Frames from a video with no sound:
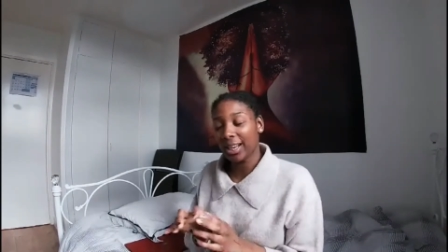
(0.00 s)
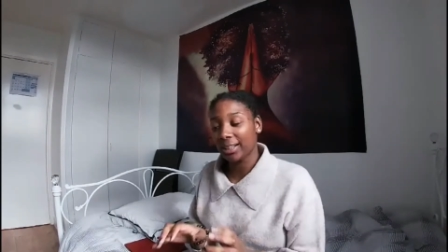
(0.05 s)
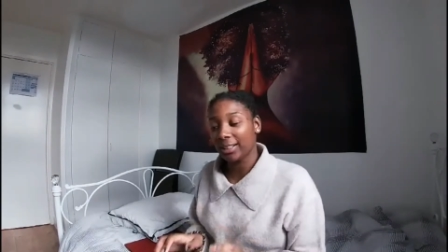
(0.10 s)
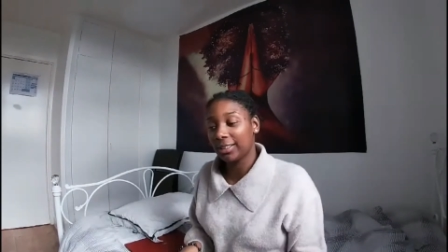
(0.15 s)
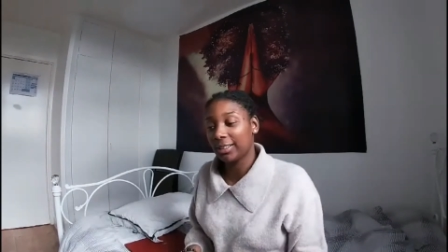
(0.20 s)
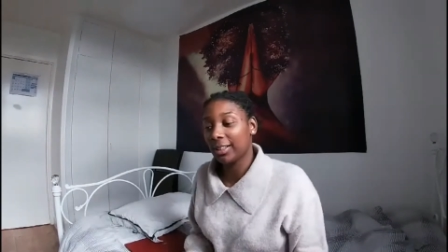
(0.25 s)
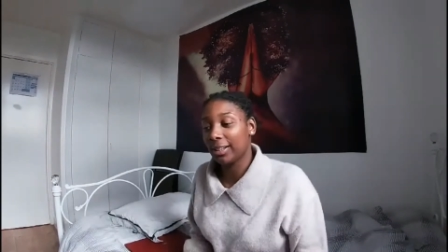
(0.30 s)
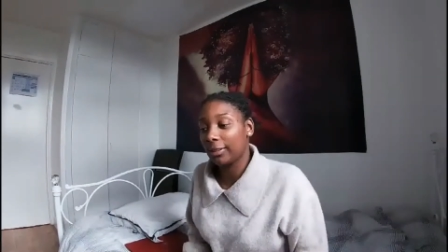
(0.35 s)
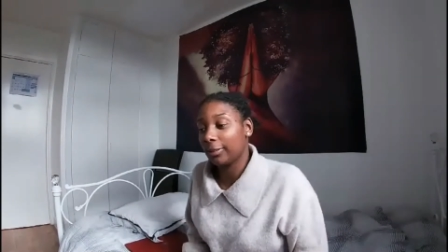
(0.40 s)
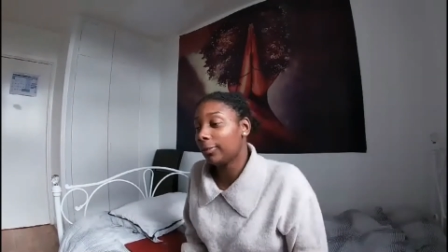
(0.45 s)
I
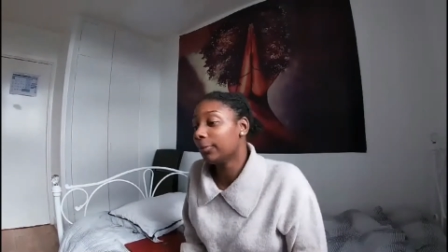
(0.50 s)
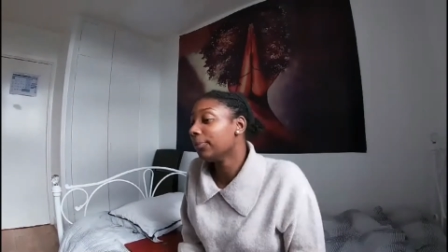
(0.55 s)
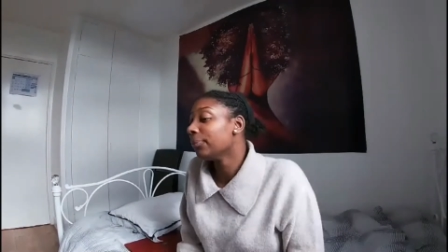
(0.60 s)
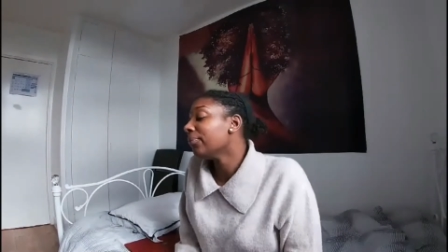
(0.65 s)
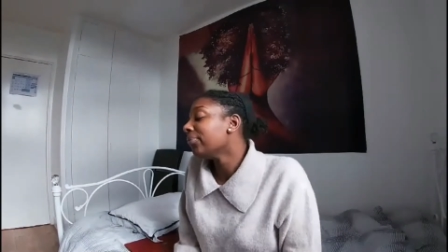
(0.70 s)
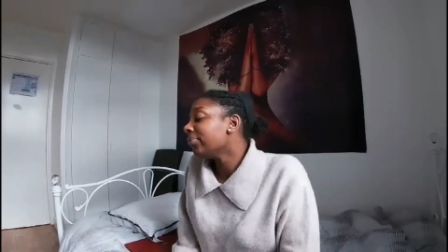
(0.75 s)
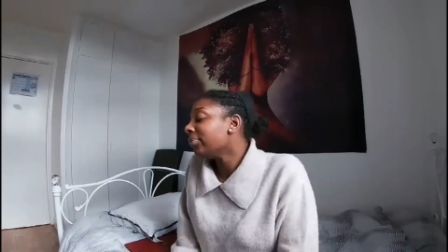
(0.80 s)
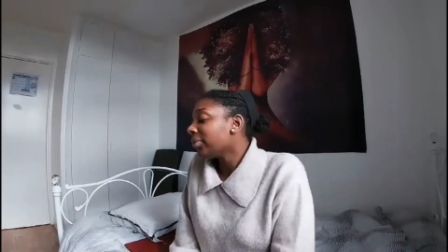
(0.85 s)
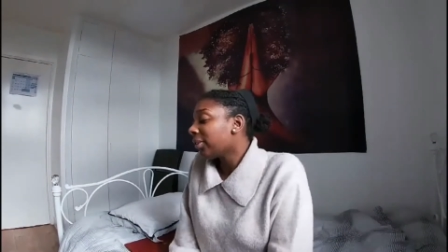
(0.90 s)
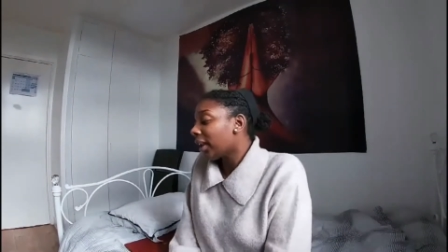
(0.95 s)
don't
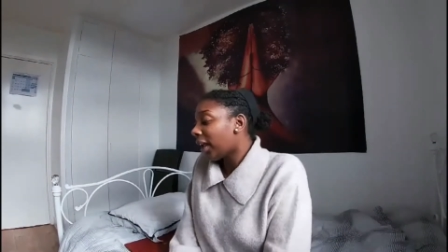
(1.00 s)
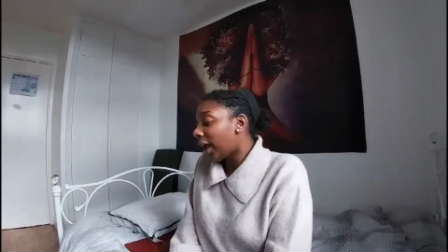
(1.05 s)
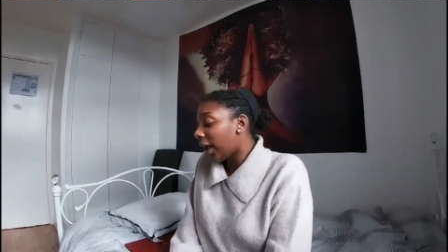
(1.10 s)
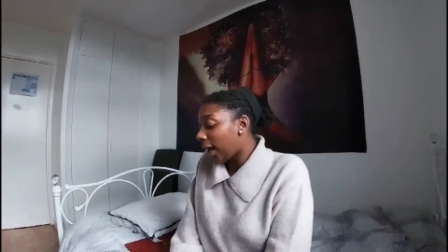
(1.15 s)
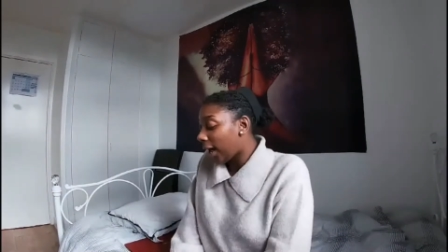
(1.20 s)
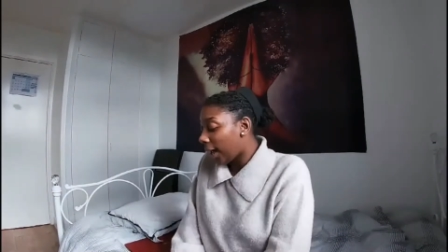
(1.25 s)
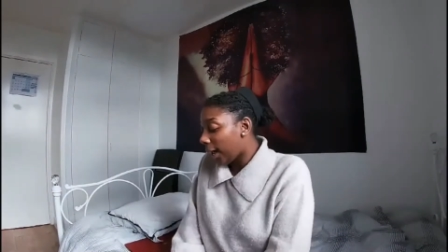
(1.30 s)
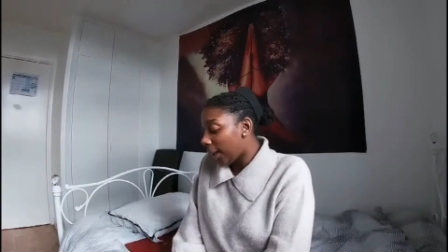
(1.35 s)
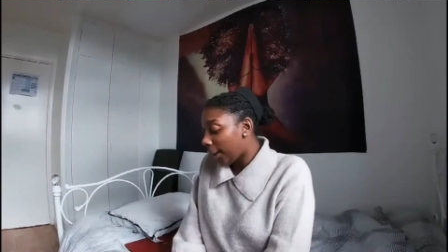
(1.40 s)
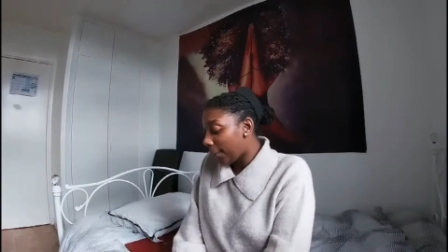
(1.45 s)

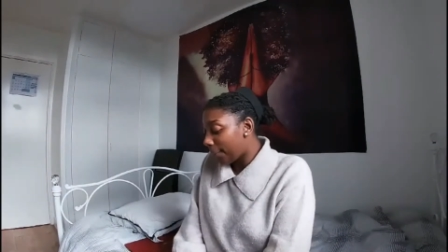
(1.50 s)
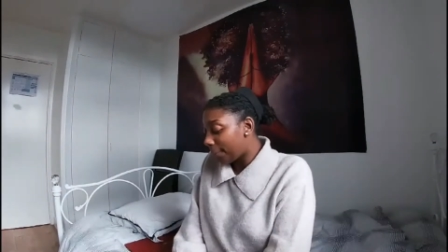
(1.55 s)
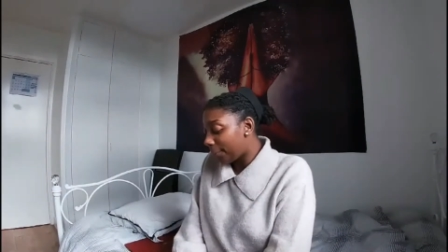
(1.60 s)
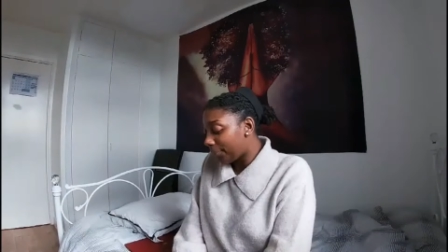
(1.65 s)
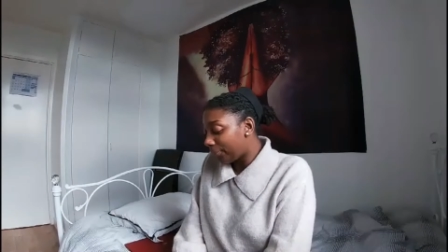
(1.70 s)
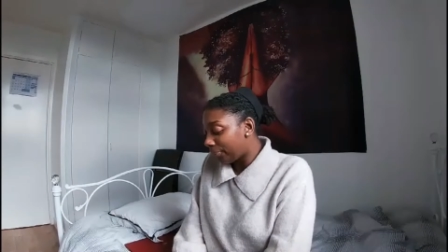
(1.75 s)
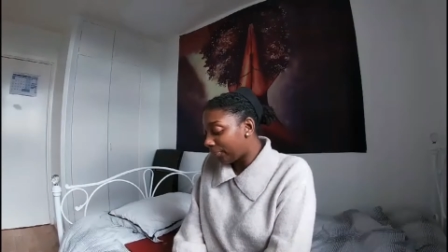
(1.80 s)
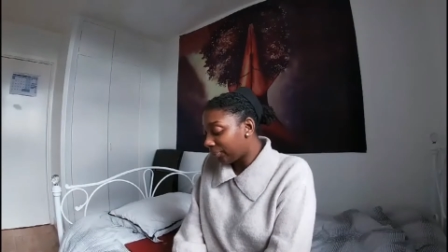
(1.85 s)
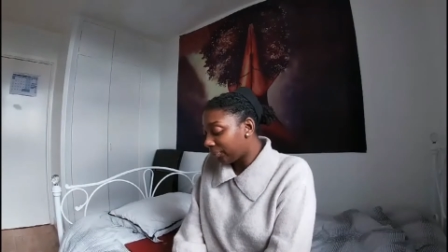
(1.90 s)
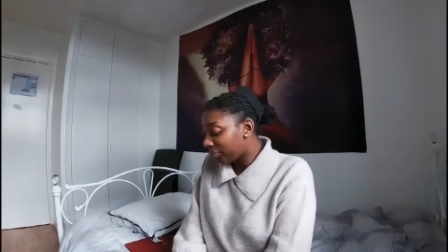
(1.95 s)

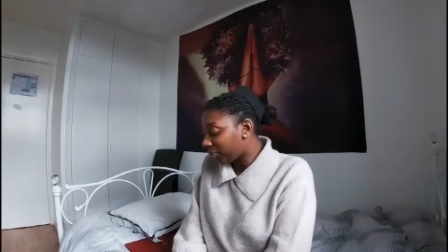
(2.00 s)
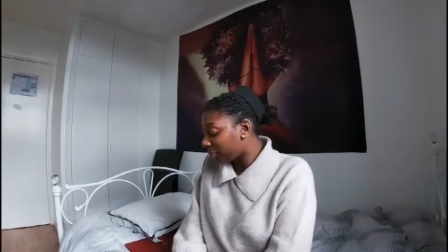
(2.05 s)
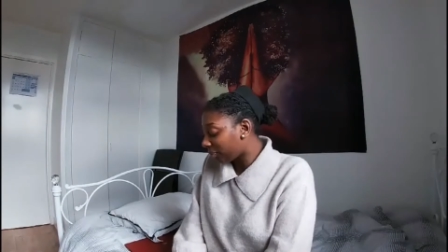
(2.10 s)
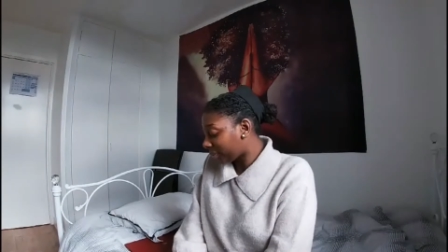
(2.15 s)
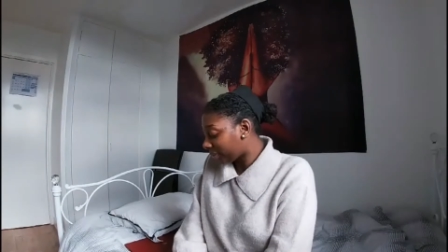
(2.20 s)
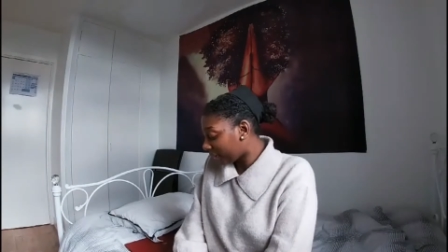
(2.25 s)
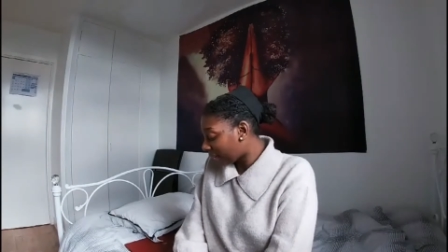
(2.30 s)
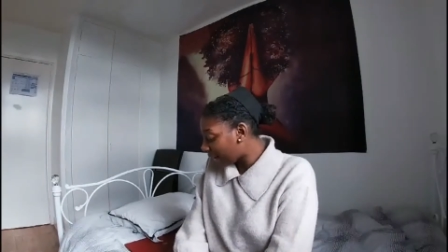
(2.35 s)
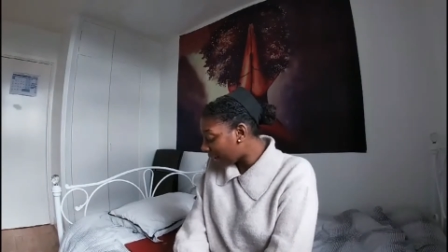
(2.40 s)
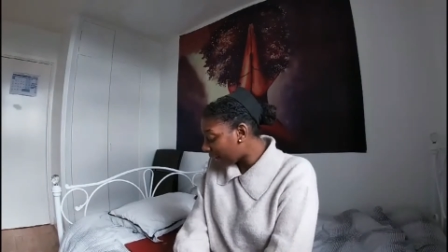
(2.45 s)
know.
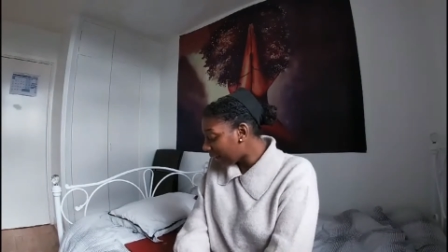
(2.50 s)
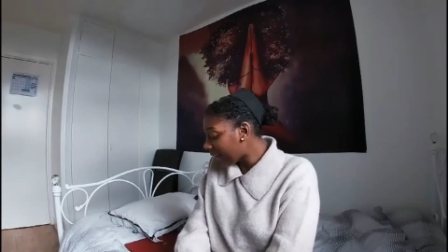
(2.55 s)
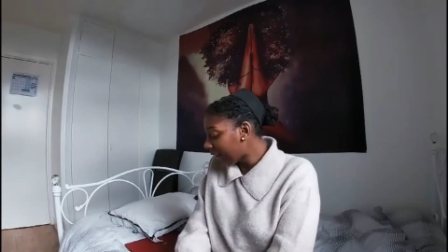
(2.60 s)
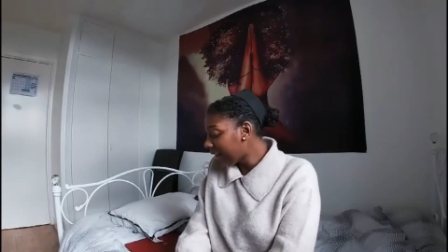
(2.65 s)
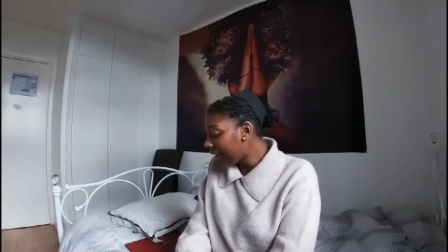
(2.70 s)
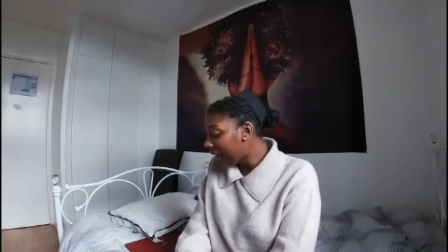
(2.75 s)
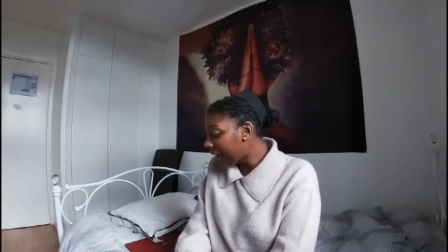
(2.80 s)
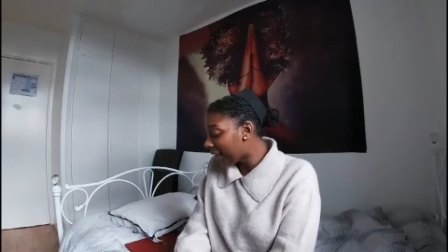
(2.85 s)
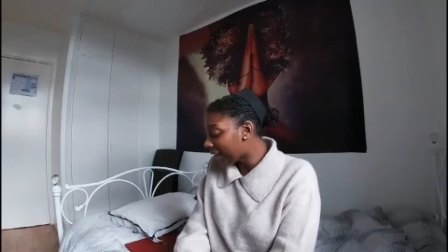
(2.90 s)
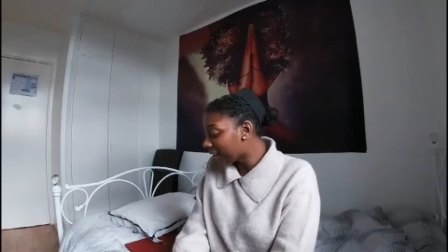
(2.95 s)

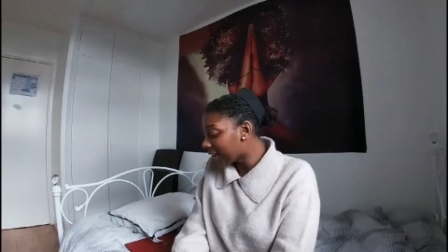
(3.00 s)
Yeah,